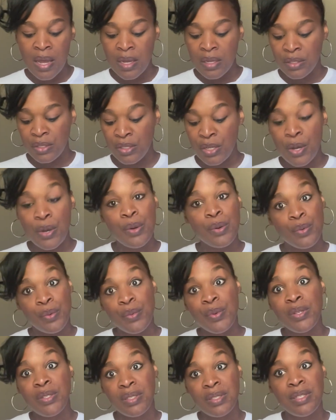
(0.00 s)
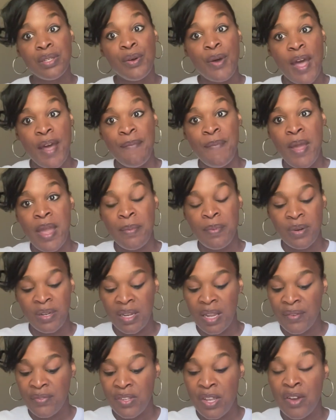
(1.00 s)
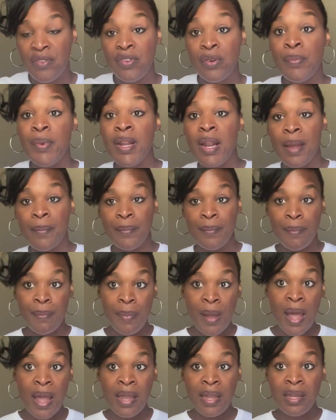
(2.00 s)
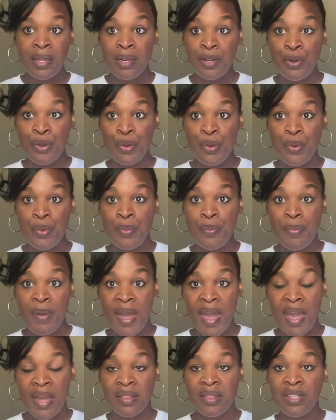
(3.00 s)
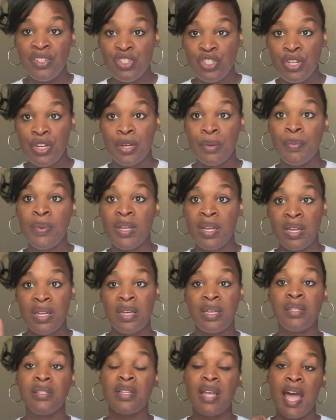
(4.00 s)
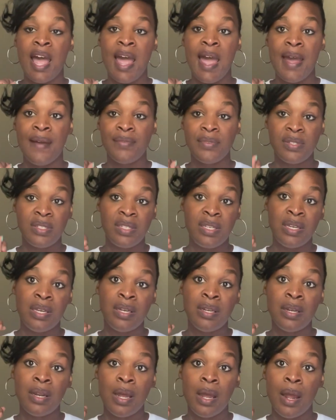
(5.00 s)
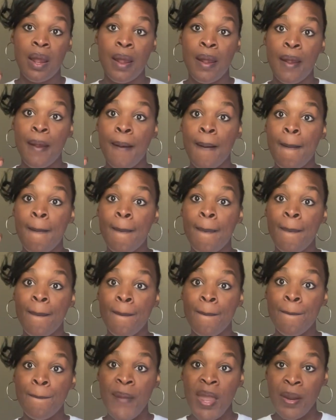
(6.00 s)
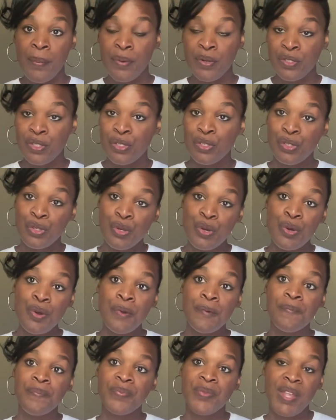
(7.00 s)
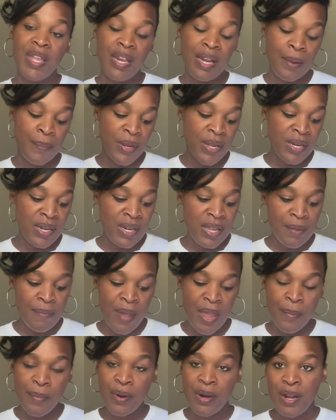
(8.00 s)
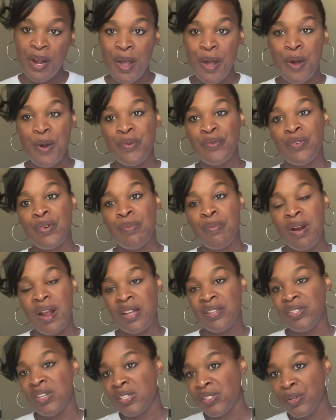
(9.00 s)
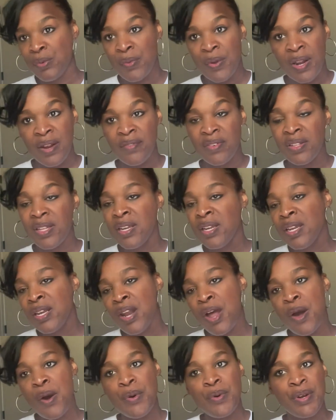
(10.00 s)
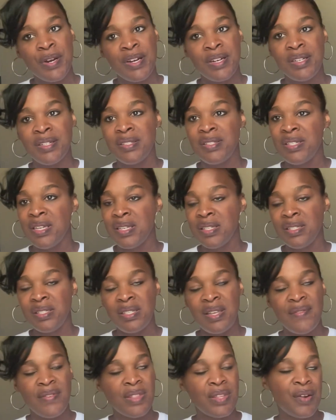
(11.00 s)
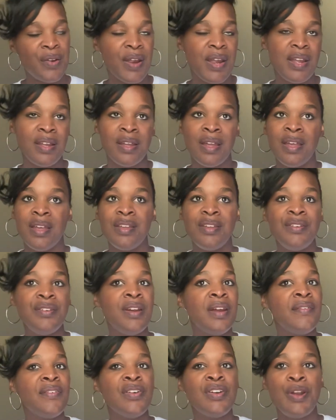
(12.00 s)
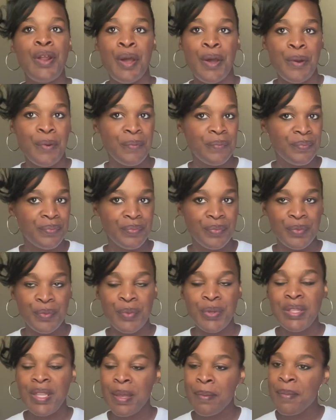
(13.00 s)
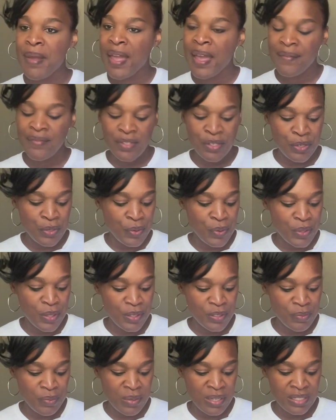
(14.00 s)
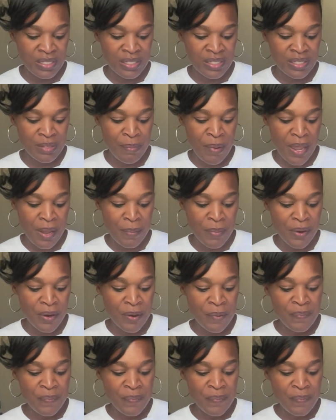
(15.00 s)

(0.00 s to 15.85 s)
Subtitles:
So we still have paper left over, but I'm buying a new pack this year because I have to send paper to school, and I'm going to need paper at home for projects or whatever. They're getting older, 6th and 7th grade. You never know what they may have to do on those pieces of paper.